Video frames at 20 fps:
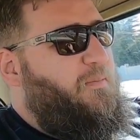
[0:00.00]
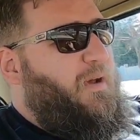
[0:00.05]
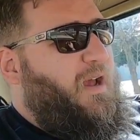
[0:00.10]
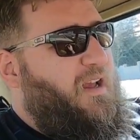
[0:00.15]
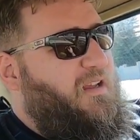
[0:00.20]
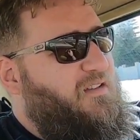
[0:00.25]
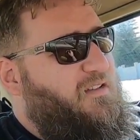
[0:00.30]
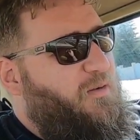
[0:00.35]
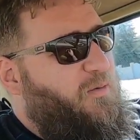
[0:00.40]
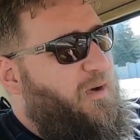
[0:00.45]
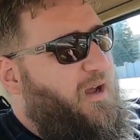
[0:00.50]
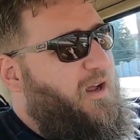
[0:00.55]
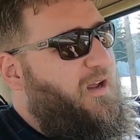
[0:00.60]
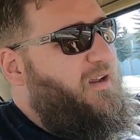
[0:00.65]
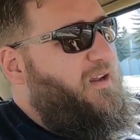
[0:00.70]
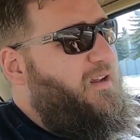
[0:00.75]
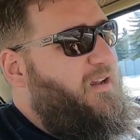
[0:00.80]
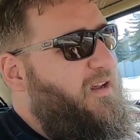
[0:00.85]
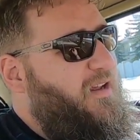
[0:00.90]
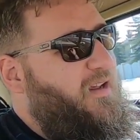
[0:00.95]
passed
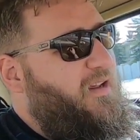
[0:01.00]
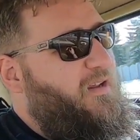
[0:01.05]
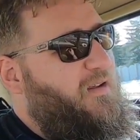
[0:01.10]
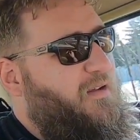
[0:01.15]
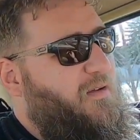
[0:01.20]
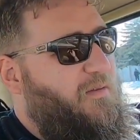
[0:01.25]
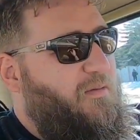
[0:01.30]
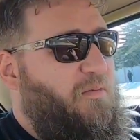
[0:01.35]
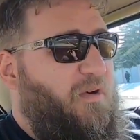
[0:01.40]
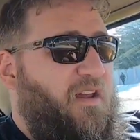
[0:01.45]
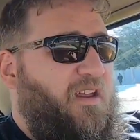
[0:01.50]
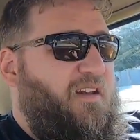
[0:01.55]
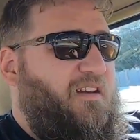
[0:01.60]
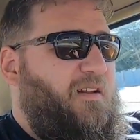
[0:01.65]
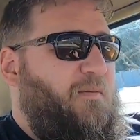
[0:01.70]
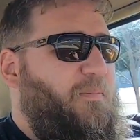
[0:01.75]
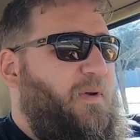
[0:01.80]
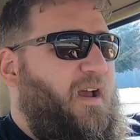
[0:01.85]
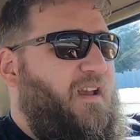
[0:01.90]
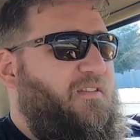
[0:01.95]
away. Well, he
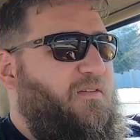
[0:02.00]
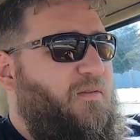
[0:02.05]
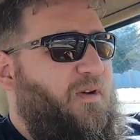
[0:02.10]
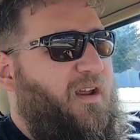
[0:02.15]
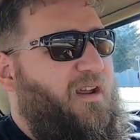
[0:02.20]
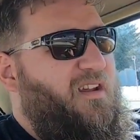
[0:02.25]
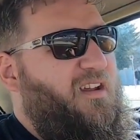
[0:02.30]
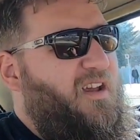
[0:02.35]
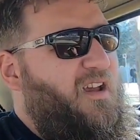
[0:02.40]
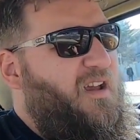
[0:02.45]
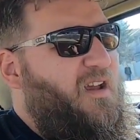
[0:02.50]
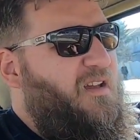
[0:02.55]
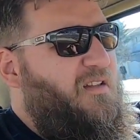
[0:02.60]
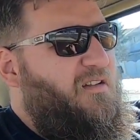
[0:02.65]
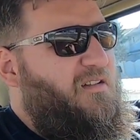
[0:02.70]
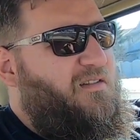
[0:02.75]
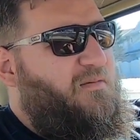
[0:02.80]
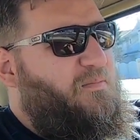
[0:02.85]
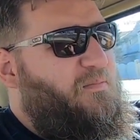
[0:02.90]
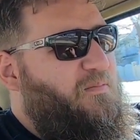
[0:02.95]
did pass away.
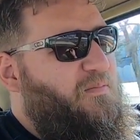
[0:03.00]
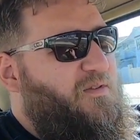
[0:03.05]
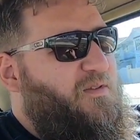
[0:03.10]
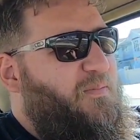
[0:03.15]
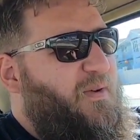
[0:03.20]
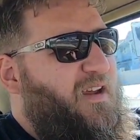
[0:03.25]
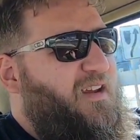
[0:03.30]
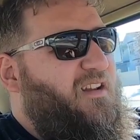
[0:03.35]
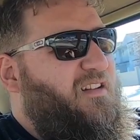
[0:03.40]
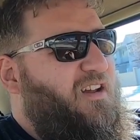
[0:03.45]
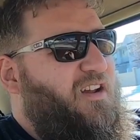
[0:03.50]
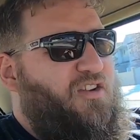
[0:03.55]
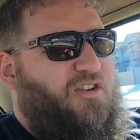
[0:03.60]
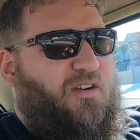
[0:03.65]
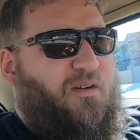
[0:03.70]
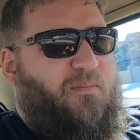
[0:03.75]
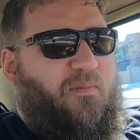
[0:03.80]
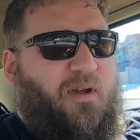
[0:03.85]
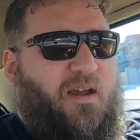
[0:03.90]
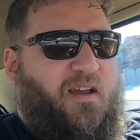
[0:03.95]
There's
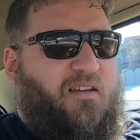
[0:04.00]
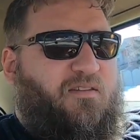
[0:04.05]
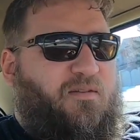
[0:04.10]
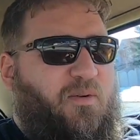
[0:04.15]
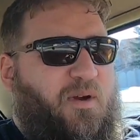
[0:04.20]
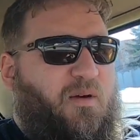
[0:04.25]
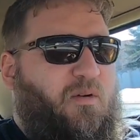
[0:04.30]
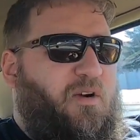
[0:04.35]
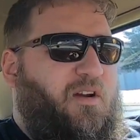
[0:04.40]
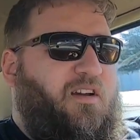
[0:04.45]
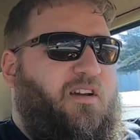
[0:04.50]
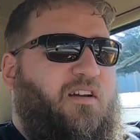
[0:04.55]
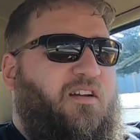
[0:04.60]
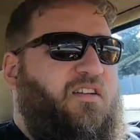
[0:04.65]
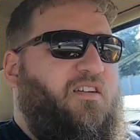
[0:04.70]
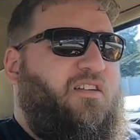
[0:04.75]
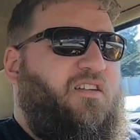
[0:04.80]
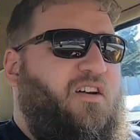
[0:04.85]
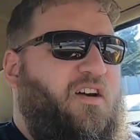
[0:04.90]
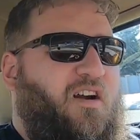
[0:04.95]
speculation he passed away working
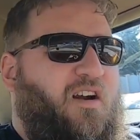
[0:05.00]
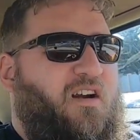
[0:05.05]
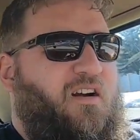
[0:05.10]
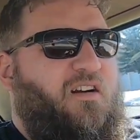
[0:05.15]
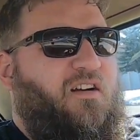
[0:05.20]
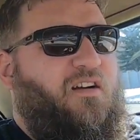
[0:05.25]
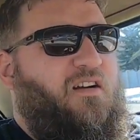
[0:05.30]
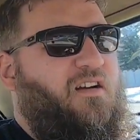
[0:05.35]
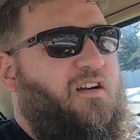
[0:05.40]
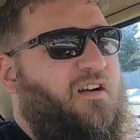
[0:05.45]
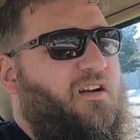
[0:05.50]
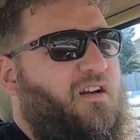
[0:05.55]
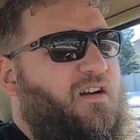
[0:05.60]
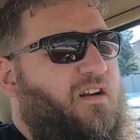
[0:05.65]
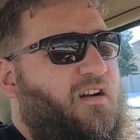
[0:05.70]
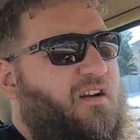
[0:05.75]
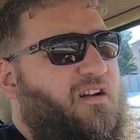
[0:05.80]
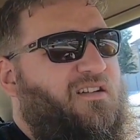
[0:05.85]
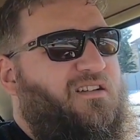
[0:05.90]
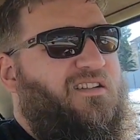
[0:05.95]
on the car.
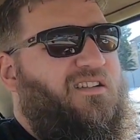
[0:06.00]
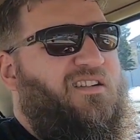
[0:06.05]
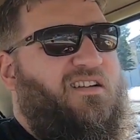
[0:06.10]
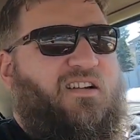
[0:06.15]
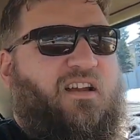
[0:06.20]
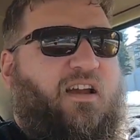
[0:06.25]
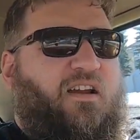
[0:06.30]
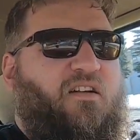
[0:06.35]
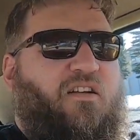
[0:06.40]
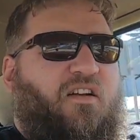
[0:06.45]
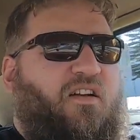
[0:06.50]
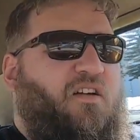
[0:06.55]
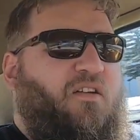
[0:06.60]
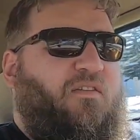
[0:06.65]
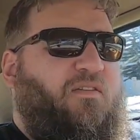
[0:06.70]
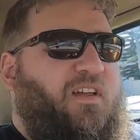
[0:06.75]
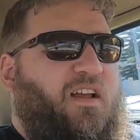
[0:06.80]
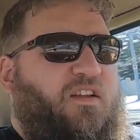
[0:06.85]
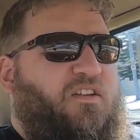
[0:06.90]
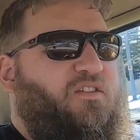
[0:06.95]
I don't
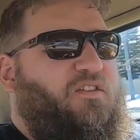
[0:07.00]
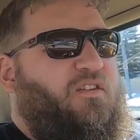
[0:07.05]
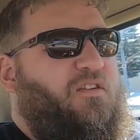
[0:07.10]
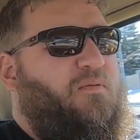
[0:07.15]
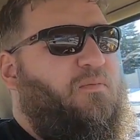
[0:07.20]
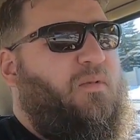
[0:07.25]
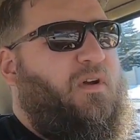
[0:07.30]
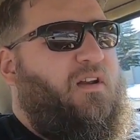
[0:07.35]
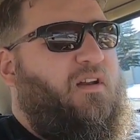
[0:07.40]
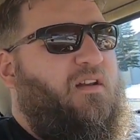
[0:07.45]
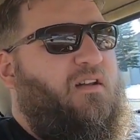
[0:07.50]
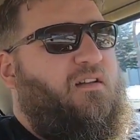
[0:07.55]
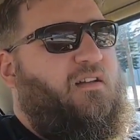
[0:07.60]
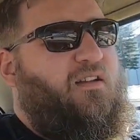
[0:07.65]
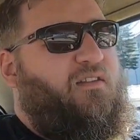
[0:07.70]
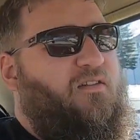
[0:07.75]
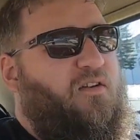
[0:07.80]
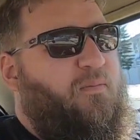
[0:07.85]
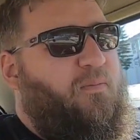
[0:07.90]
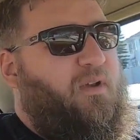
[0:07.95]
know if that's true, but
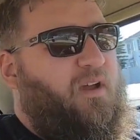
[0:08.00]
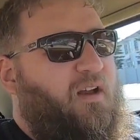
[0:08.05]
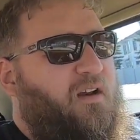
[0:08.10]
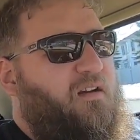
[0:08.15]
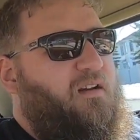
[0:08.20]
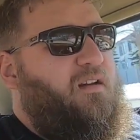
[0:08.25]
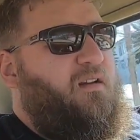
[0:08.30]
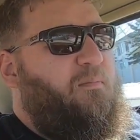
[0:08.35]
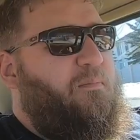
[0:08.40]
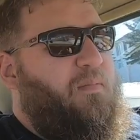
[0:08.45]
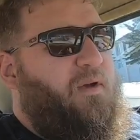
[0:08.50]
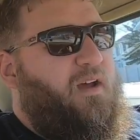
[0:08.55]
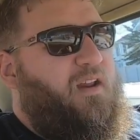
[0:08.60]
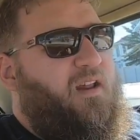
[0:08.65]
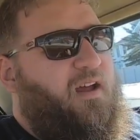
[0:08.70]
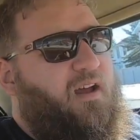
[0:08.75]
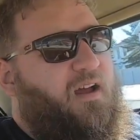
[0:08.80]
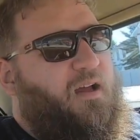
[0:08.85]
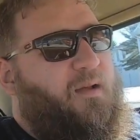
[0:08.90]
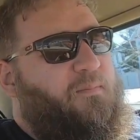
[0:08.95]
let's hope not.
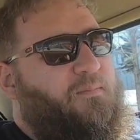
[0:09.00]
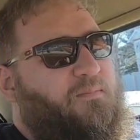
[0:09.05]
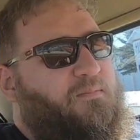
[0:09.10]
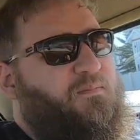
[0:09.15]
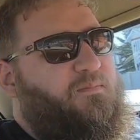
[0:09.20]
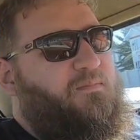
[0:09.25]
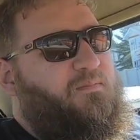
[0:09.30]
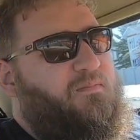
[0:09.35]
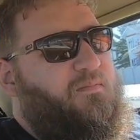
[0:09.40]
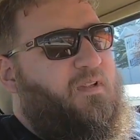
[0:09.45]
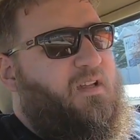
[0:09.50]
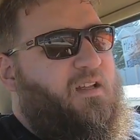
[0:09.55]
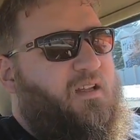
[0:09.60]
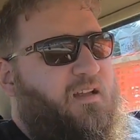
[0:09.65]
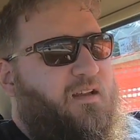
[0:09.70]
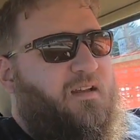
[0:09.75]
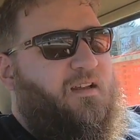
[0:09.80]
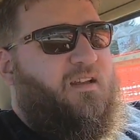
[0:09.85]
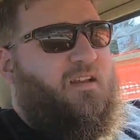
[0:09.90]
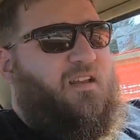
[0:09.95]
But
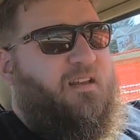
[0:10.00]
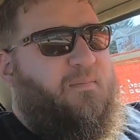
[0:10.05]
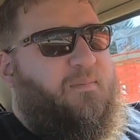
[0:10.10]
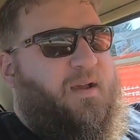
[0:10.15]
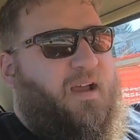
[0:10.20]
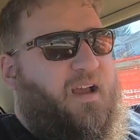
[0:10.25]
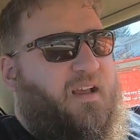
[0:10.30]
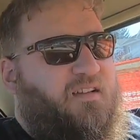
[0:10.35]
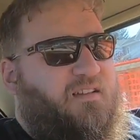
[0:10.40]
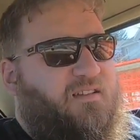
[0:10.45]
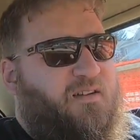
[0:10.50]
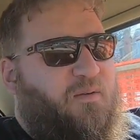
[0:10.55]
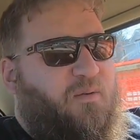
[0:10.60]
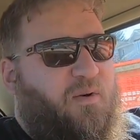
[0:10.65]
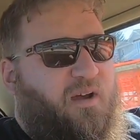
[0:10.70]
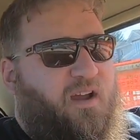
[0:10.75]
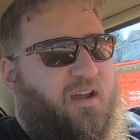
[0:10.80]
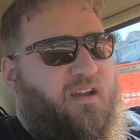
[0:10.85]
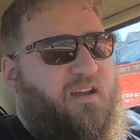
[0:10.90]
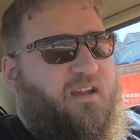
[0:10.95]
he passed
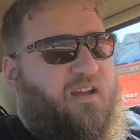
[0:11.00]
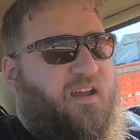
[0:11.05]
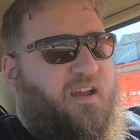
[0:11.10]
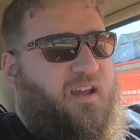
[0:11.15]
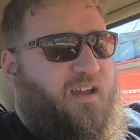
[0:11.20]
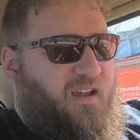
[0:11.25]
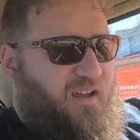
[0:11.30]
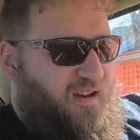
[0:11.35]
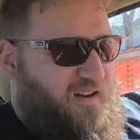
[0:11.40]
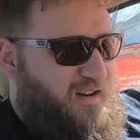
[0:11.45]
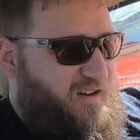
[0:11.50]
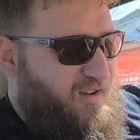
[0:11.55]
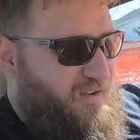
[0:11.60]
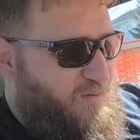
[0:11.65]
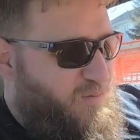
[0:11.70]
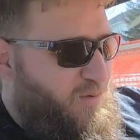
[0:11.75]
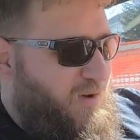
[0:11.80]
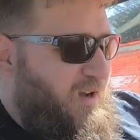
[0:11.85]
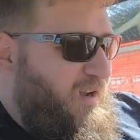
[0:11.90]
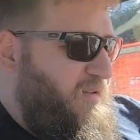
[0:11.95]
away, and
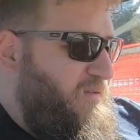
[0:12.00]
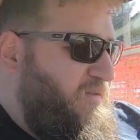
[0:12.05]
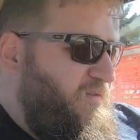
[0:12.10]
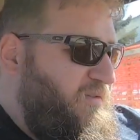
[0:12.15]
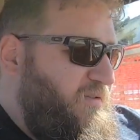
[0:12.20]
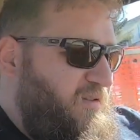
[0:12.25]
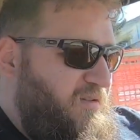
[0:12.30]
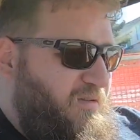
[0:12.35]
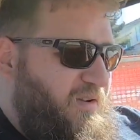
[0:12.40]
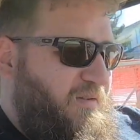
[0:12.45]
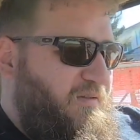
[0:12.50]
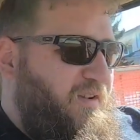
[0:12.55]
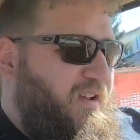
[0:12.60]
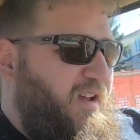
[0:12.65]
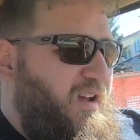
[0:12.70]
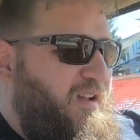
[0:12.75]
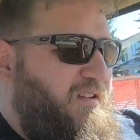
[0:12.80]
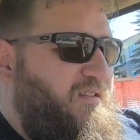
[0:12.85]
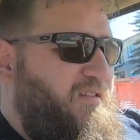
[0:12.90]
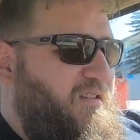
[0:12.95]
his wife, do I have any
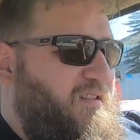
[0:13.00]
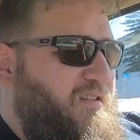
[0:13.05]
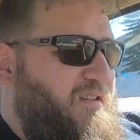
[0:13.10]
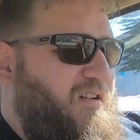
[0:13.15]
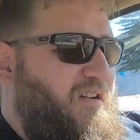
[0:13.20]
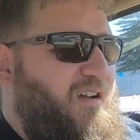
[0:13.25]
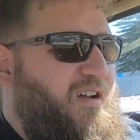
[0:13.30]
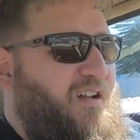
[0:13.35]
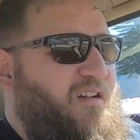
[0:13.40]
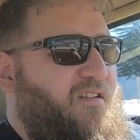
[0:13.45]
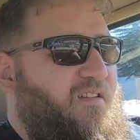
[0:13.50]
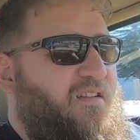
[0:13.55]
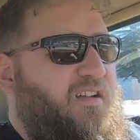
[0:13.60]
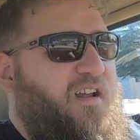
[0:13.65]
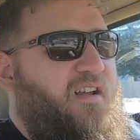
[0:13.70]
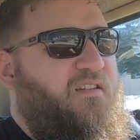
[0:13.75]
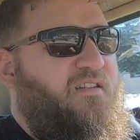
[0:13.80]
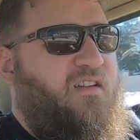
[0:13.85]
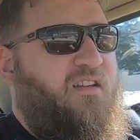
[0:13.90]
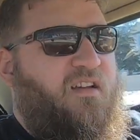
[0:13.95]
gas in this thing? I got a little
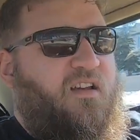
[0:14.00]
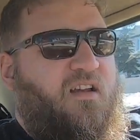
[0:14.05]
gas.